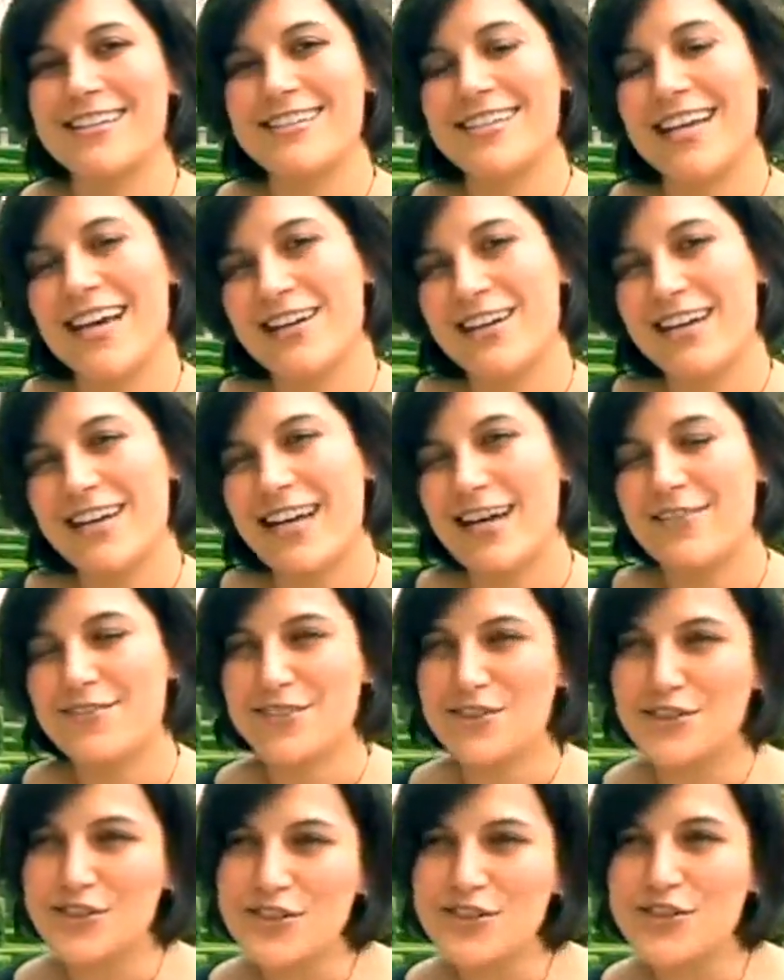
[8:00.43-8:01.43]
Saturday
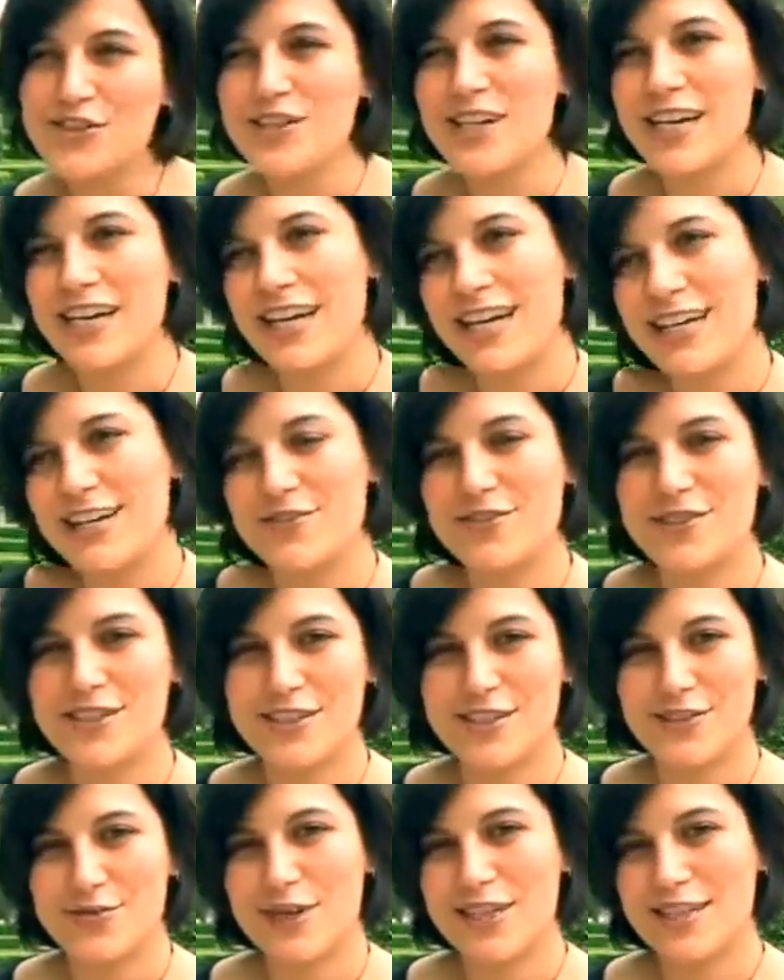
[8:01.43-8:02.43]
afternoon, I kind of
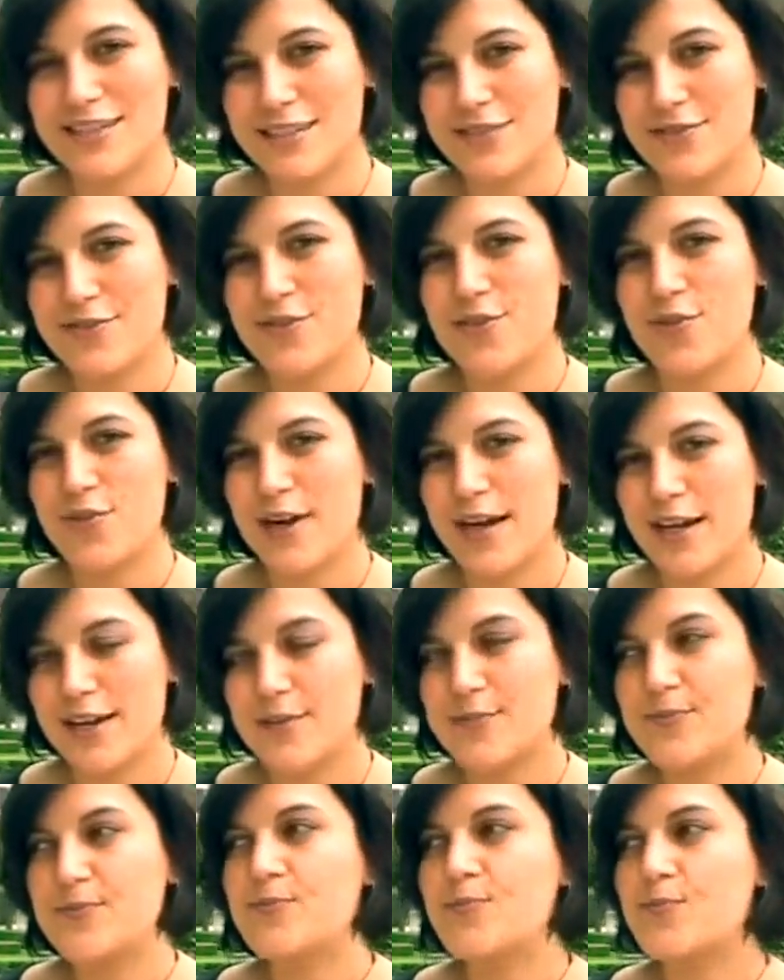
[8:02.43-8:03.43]
just rested for a
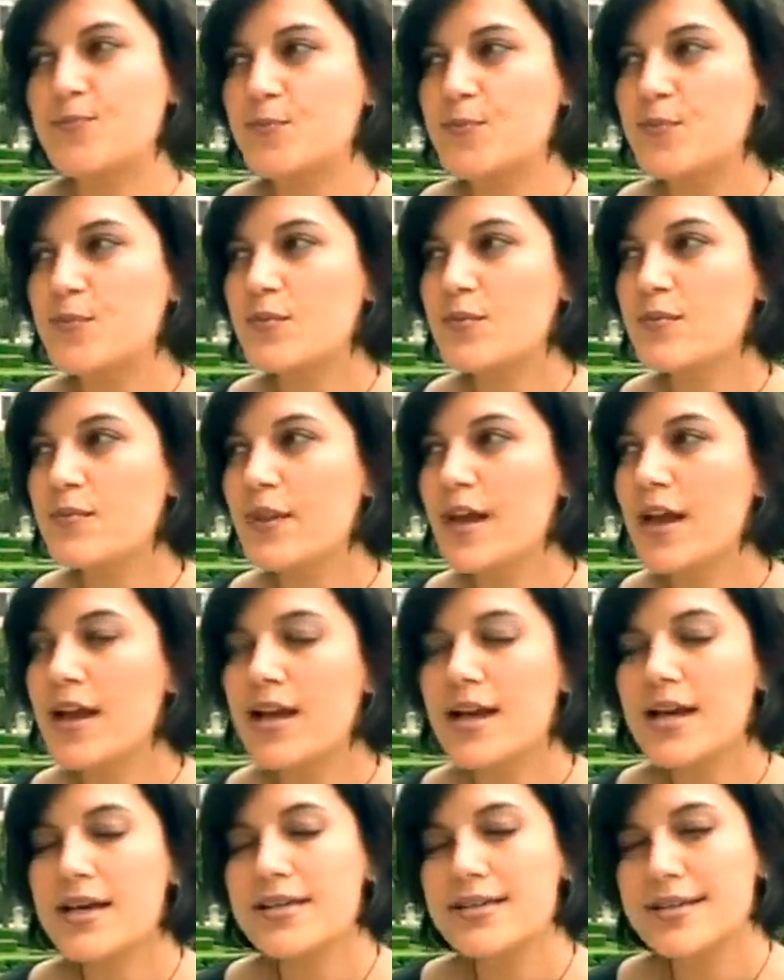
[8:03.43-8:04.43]
while.
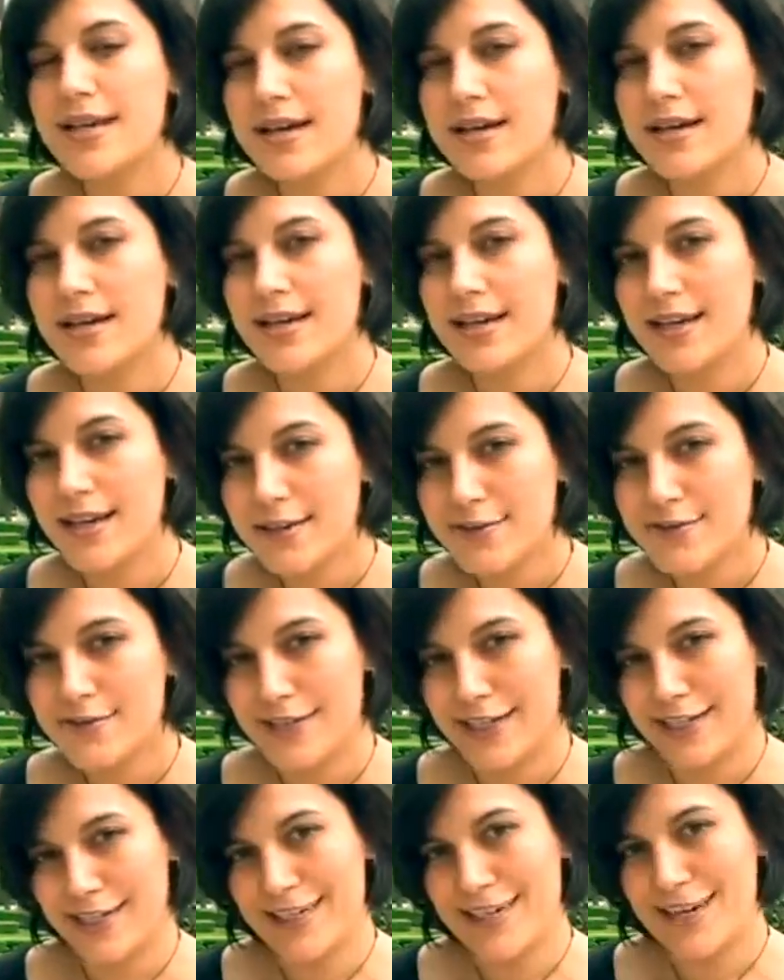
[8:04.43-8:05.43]
Saturday
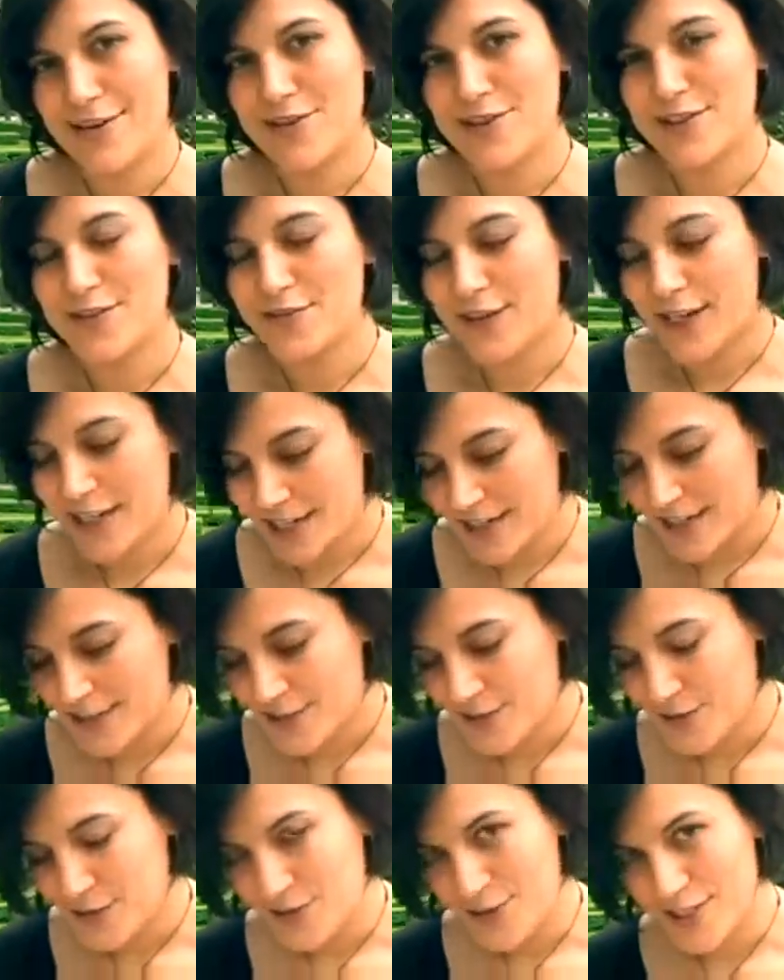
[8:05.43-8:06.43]
evening, I was invited
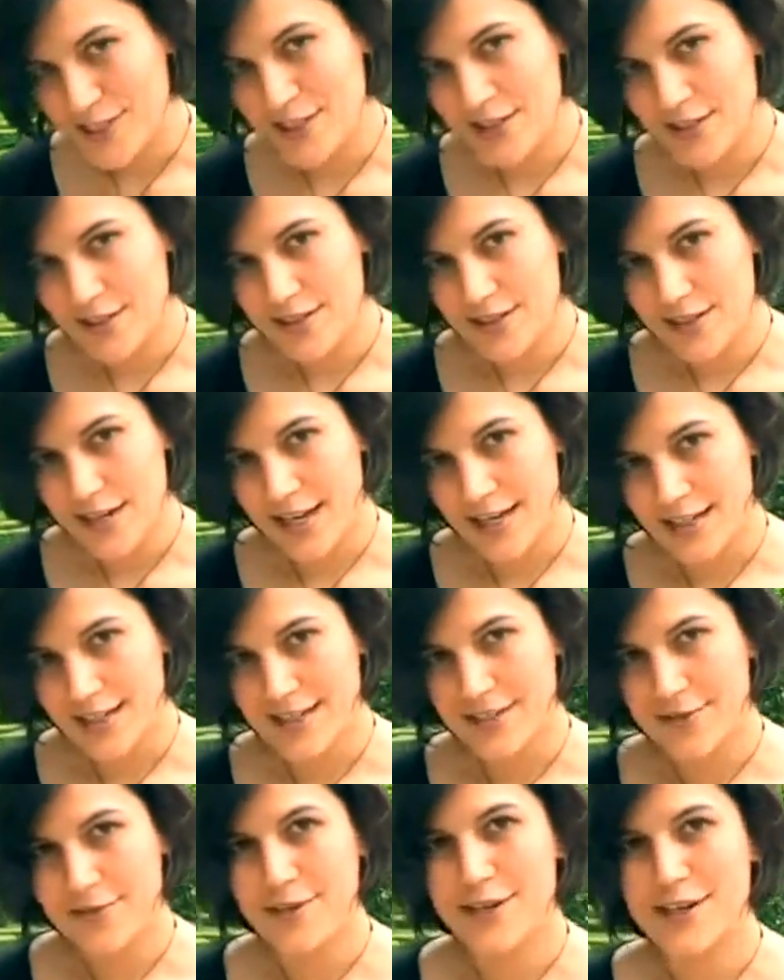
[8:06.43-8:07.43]
to dinner at a
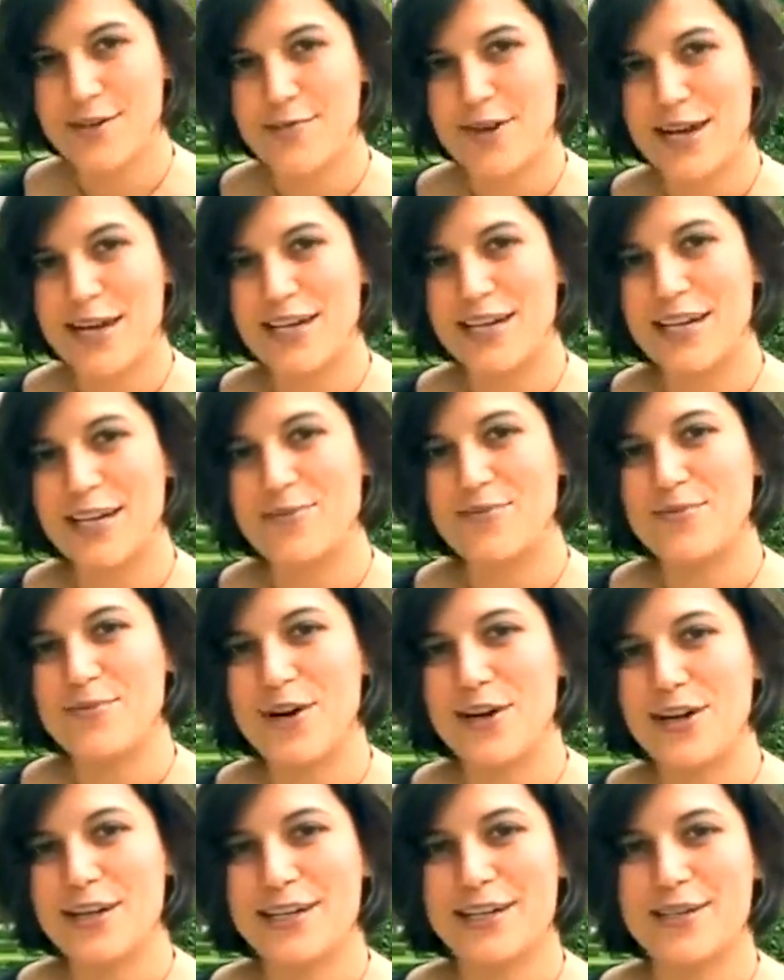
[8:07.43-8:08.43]
friend of mine named
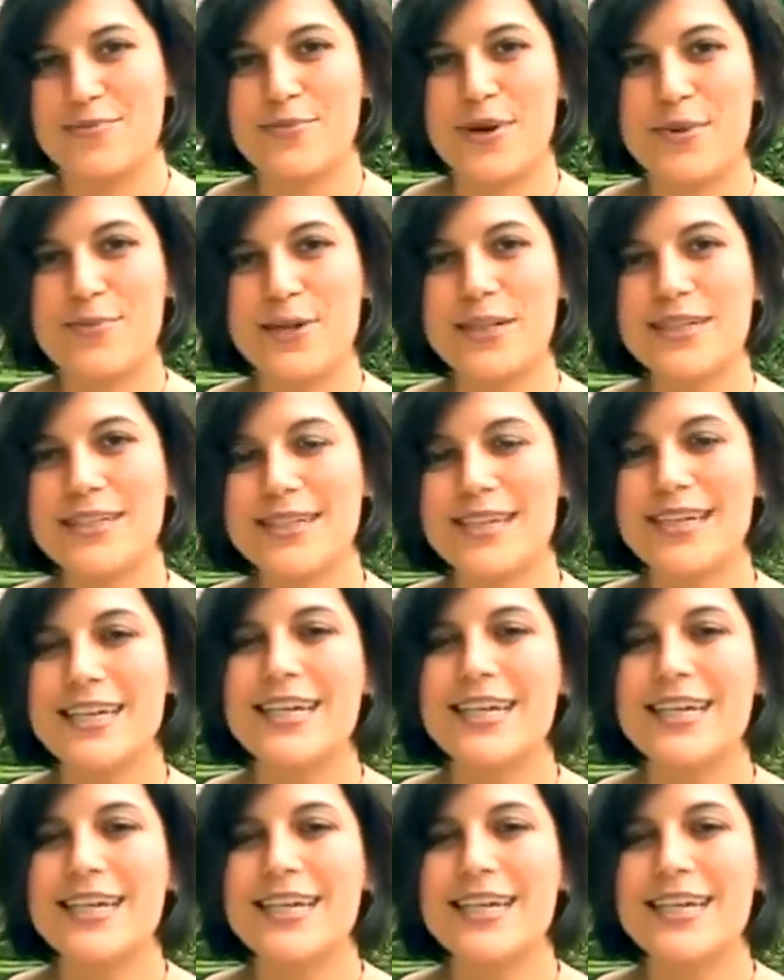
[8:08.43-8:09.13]
Mark and Pepas.